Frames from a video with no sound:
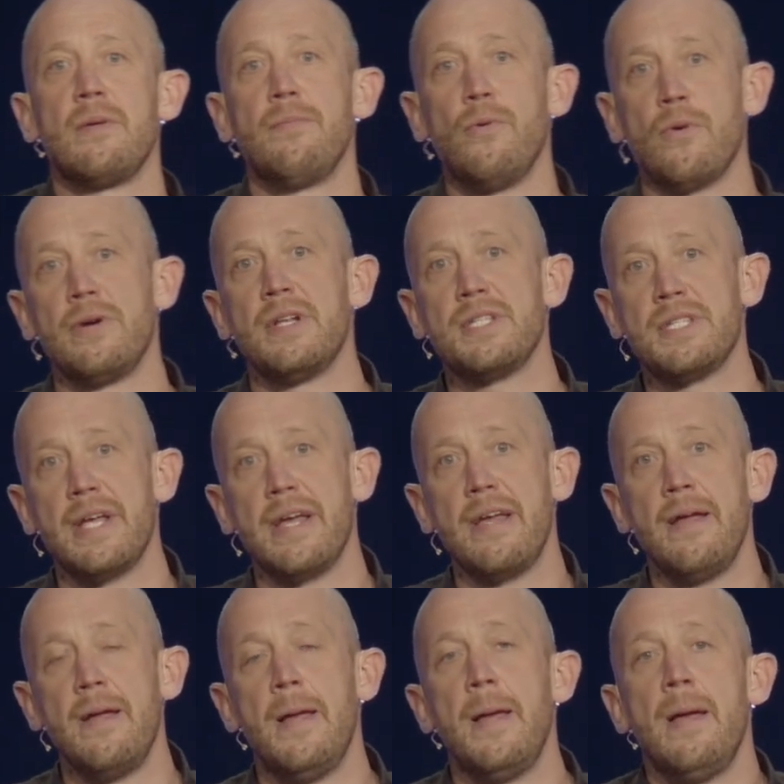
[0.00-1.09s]
important to say
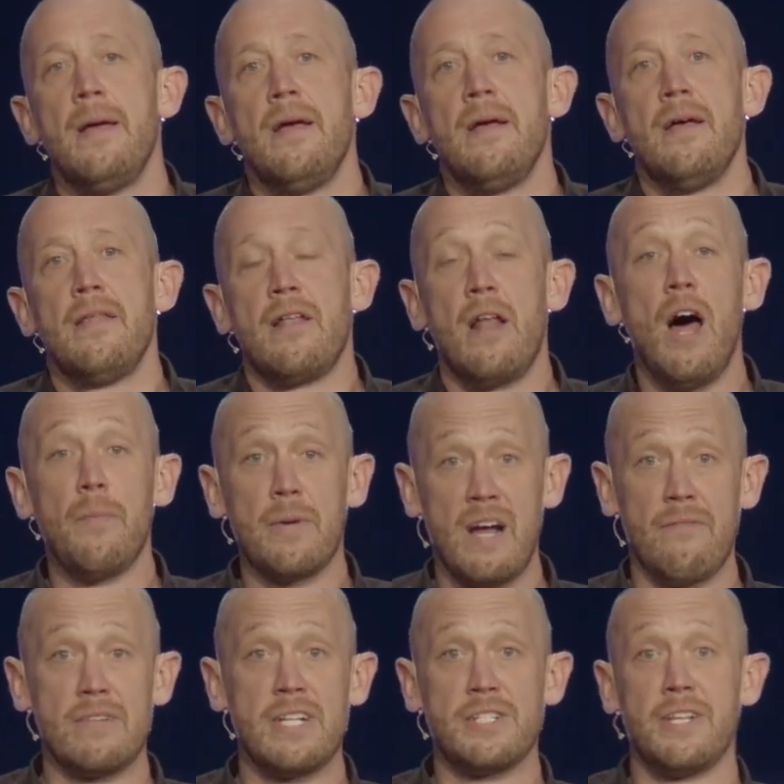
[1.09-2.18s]
that'll help our
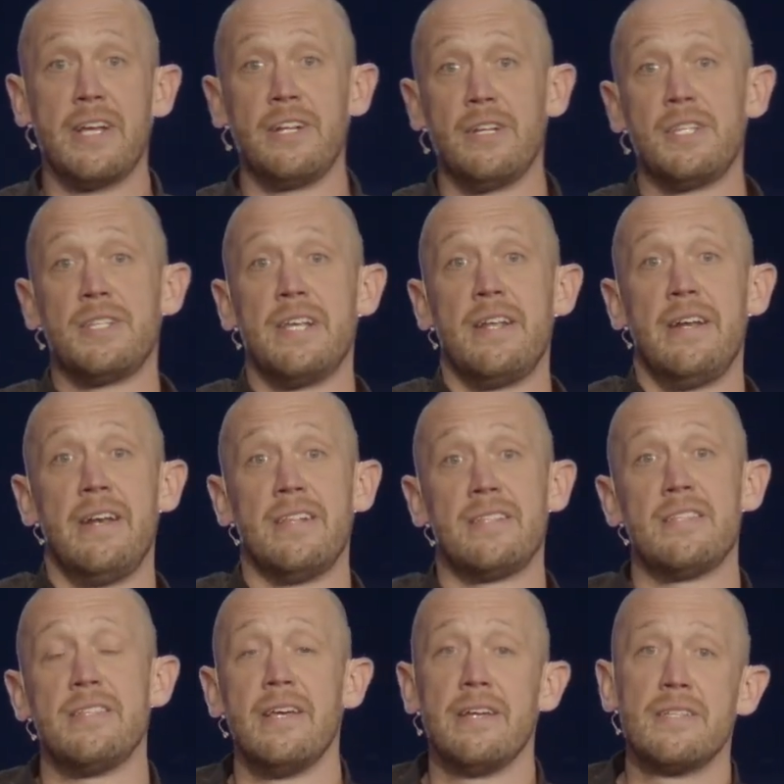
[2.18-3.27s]
conversation, like I just said, and it's
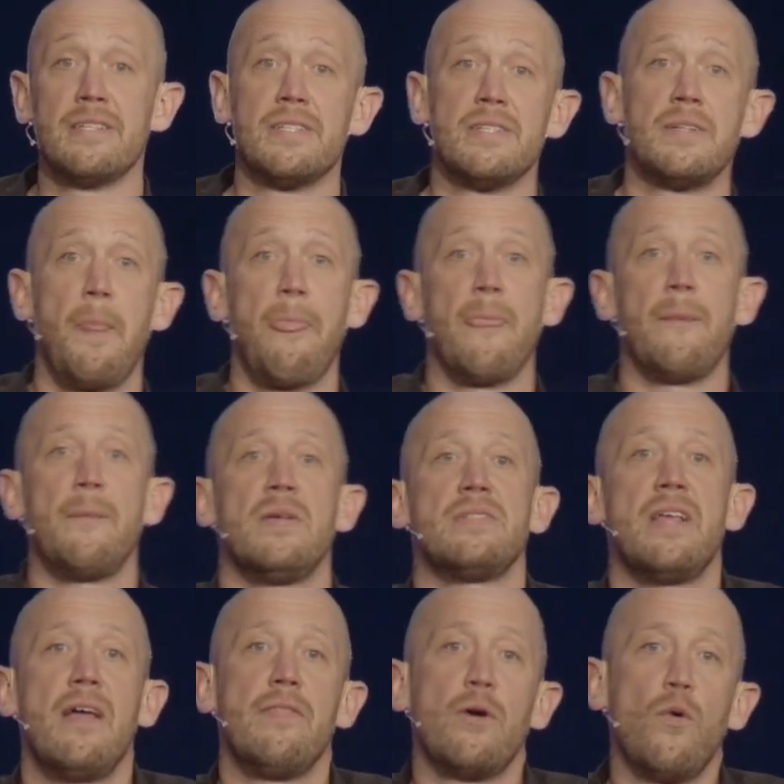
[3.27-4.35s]
this, is
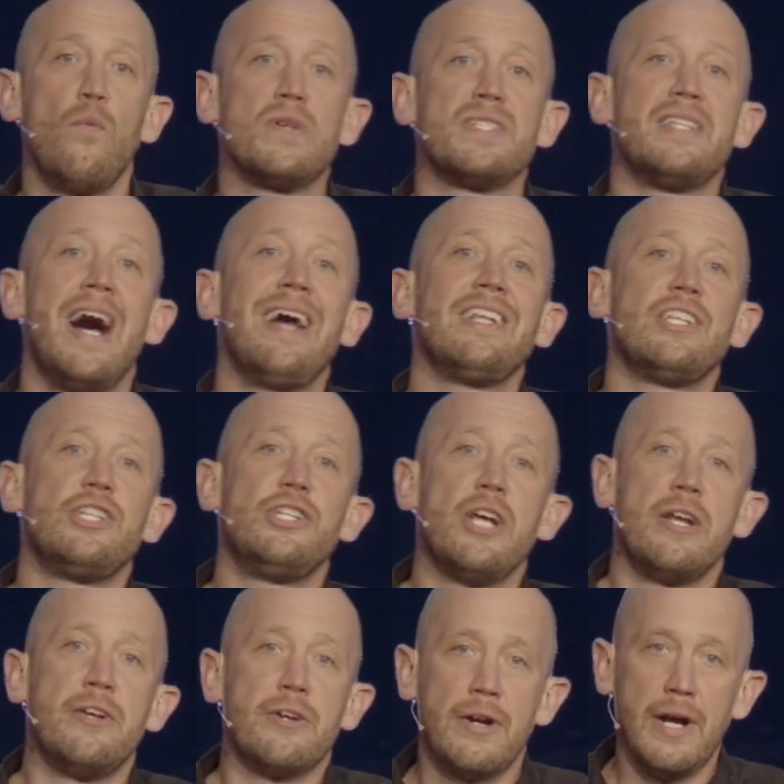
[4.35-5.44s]
that there was not
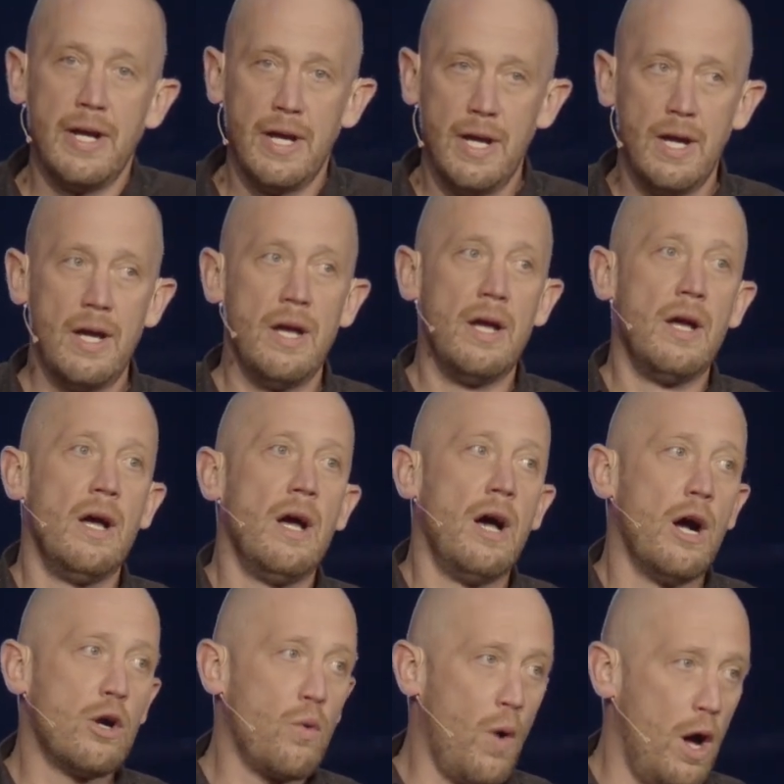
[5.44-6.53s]
gender
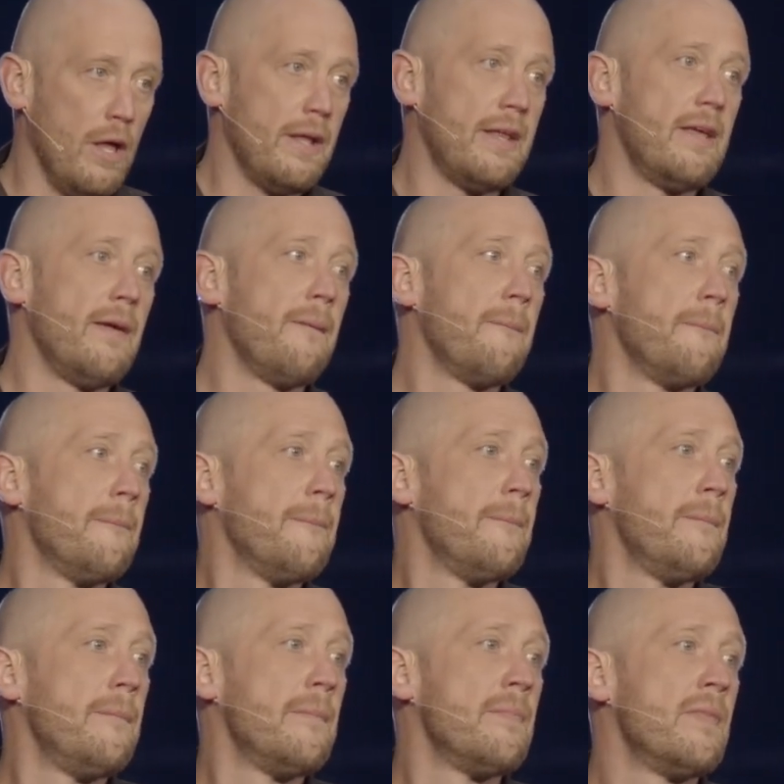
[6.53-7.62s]
equality.
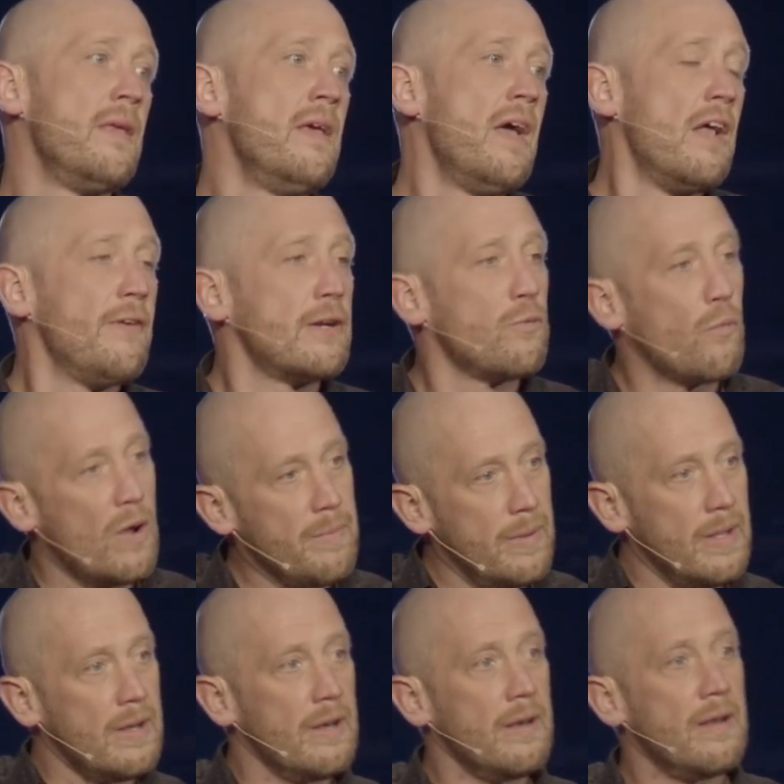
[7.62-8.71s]
In fact,
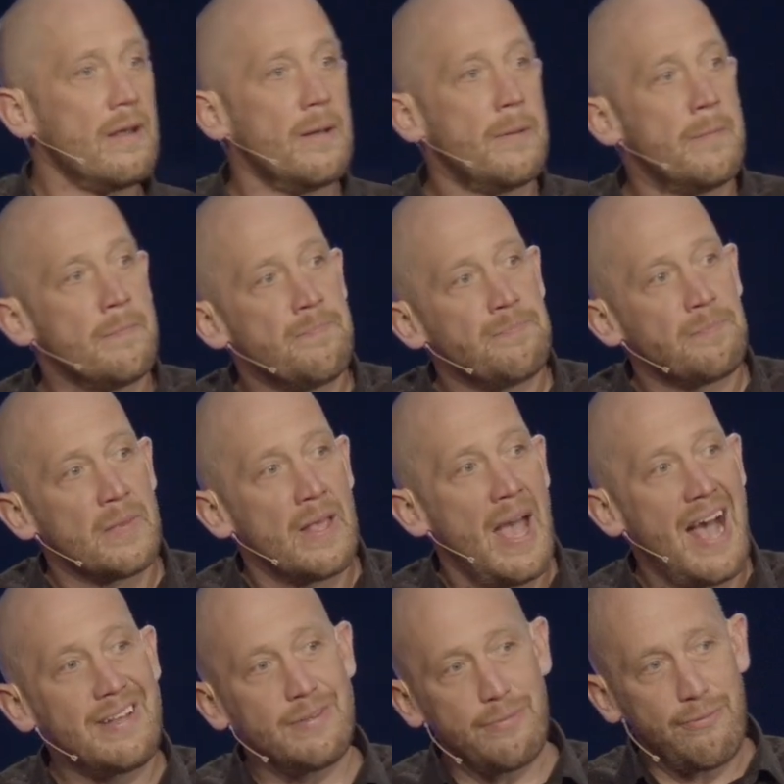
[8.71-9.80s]
women
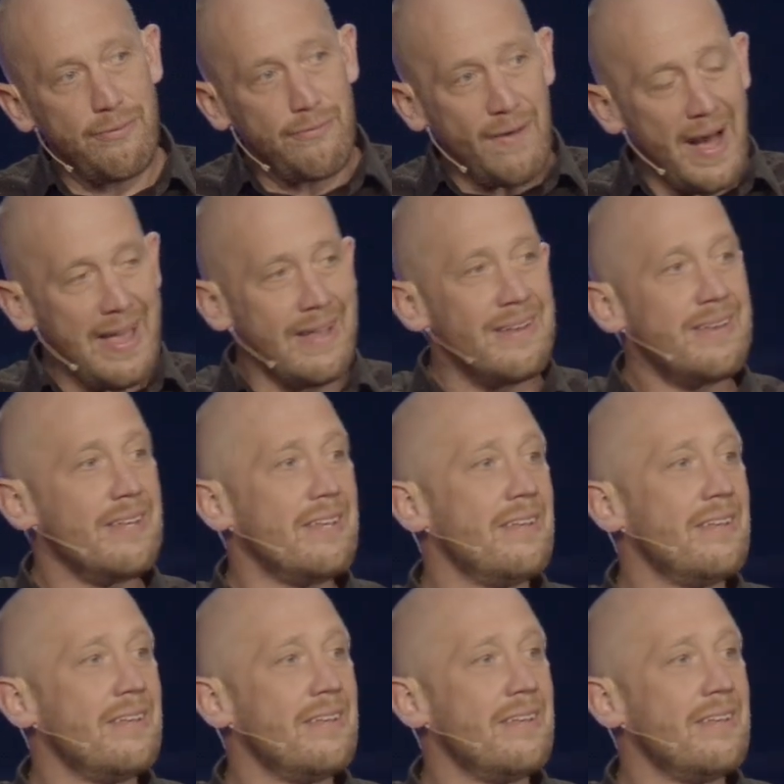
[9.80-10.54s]
had to fight